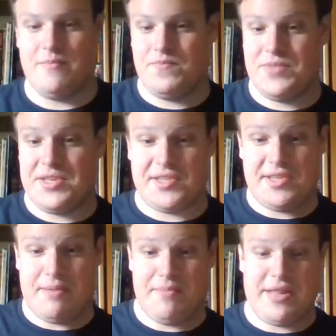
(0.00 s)
this is
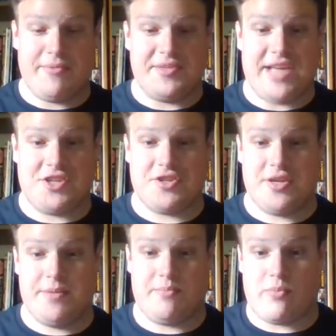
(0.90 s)
something that was
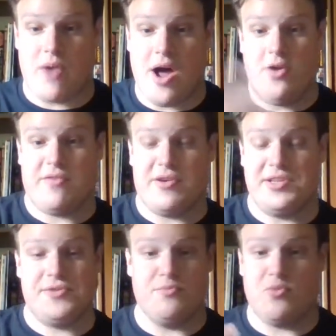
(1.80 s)
actually brought over
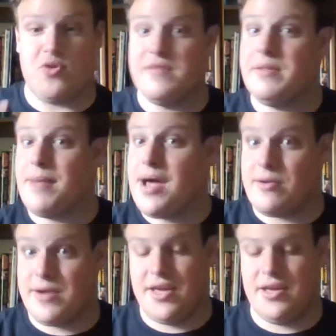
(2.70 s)
into more of the
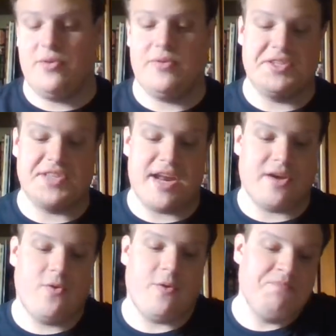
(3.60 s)
modern EU, which is kind of
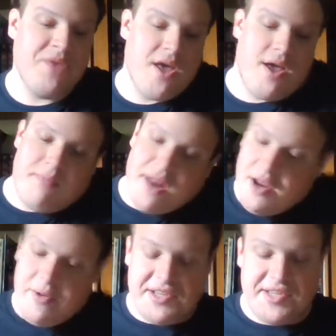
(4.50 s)
cool. But
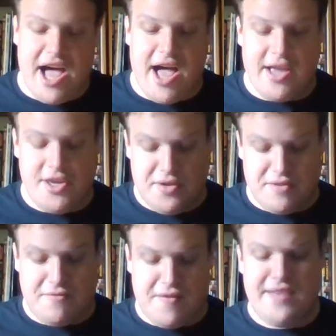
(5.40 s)
anyways, you can
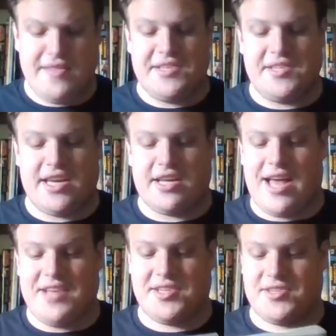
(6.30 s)
find this in
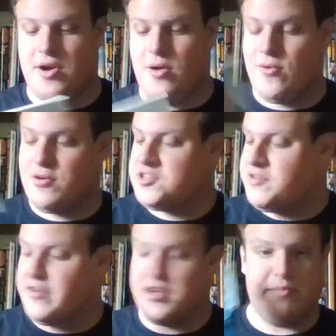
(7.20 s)
Classic Star Wars
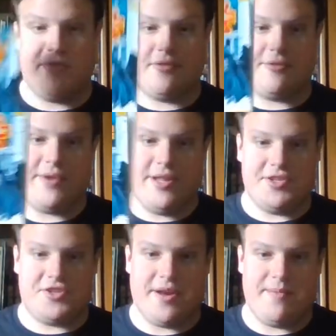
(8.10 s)
Volume 3,
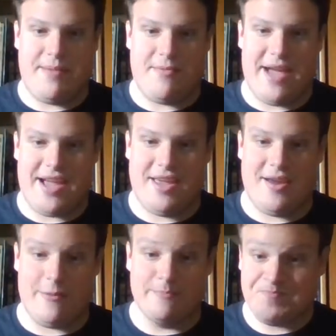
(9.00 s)
this trade paperback
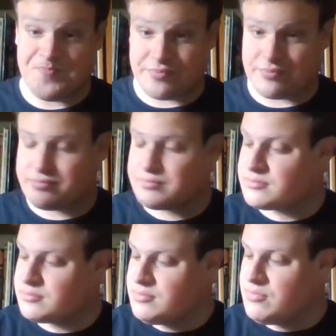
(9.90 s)
here.
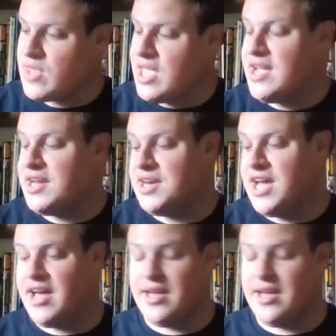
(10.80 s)
And a